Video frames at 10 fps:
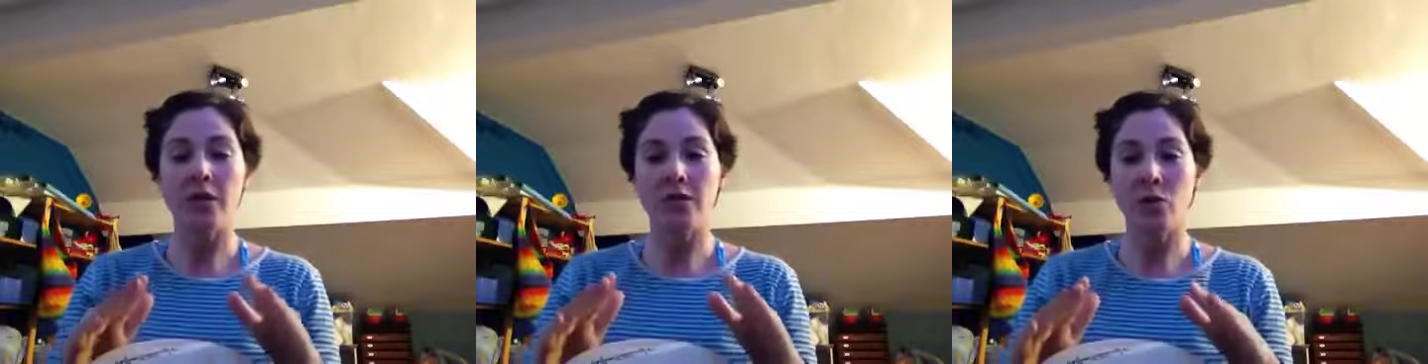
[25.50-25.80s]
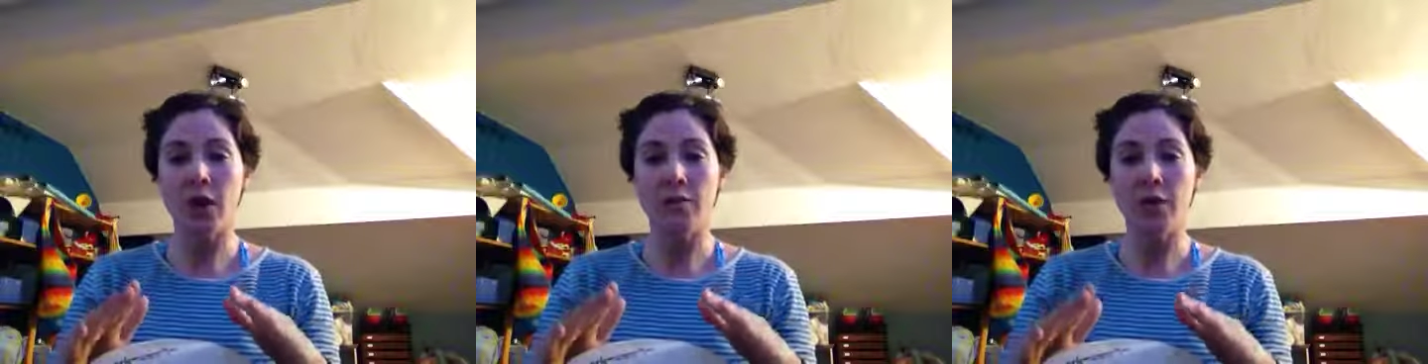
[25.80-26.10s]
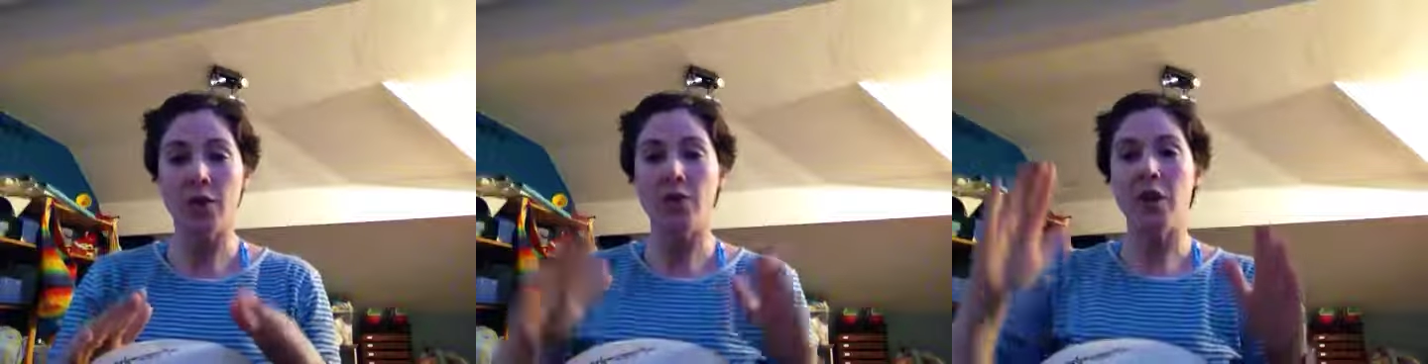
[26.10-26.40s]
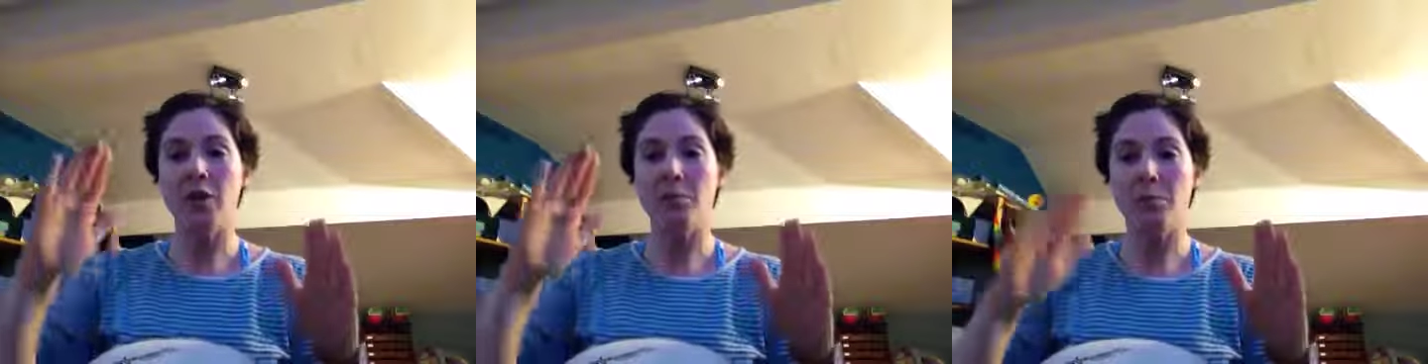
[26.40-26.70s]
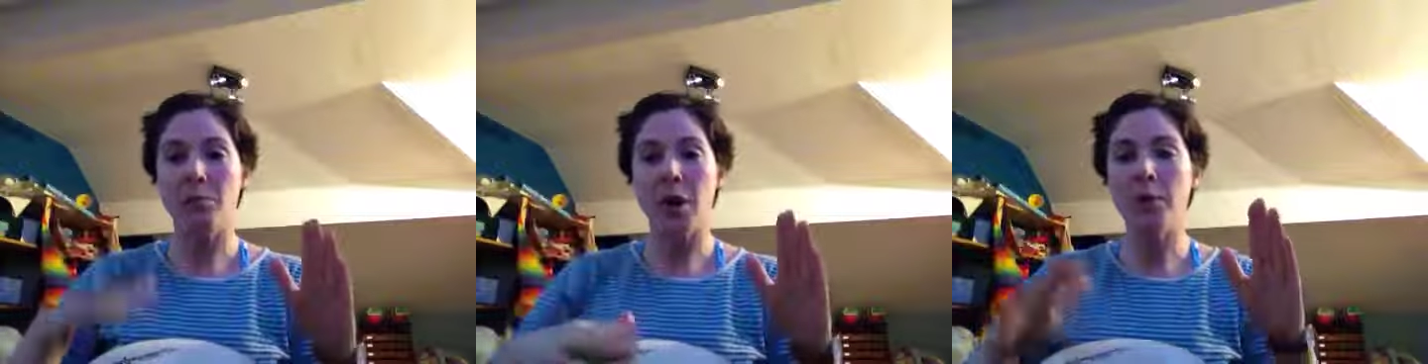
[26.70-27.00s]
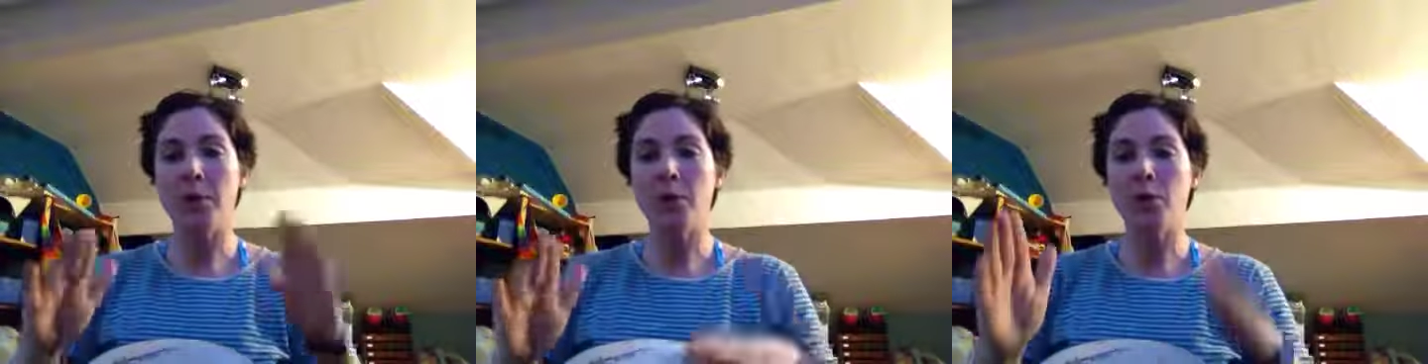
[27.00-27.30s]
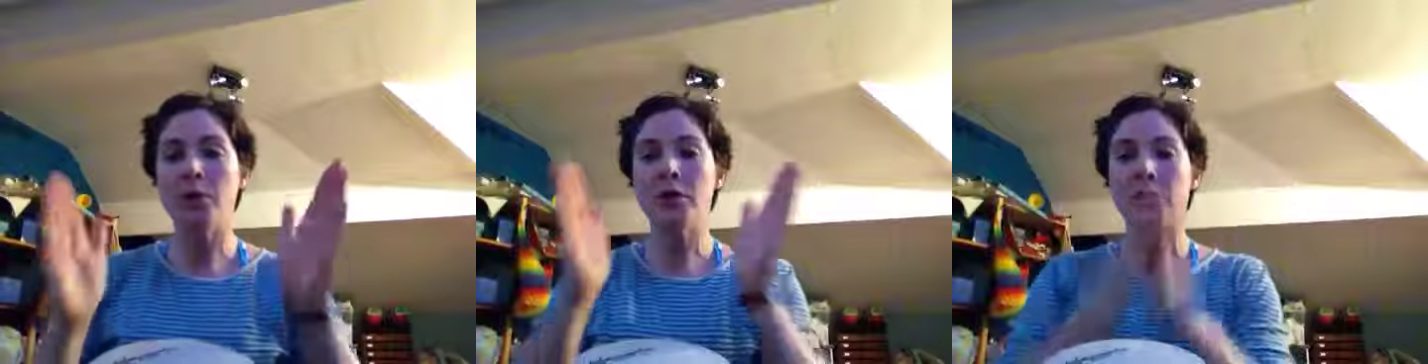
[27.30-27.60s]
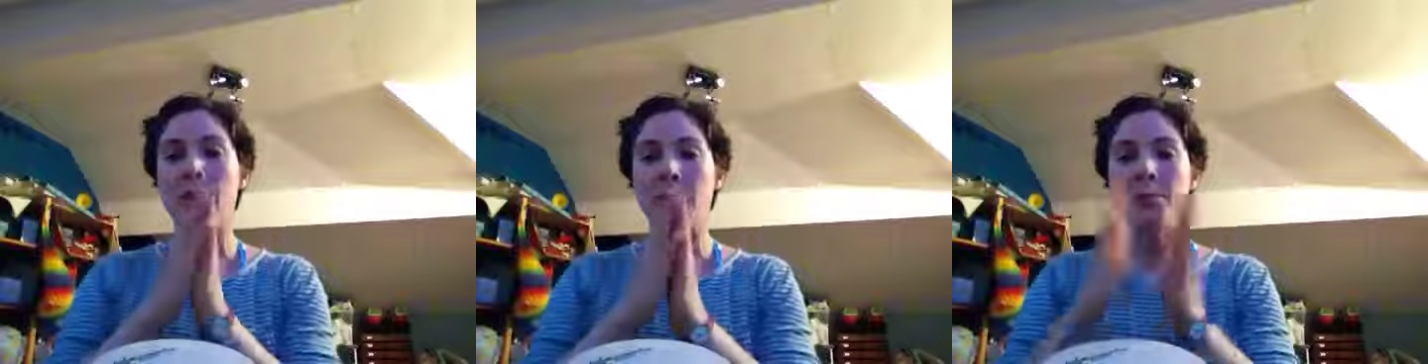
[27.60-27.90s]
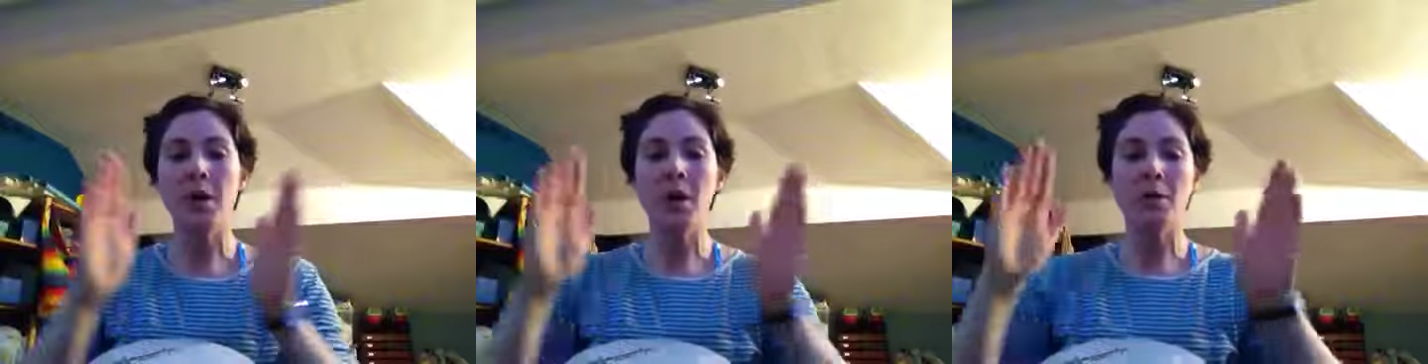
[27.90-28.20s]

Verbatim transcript: the rhyme goes, bubble gum,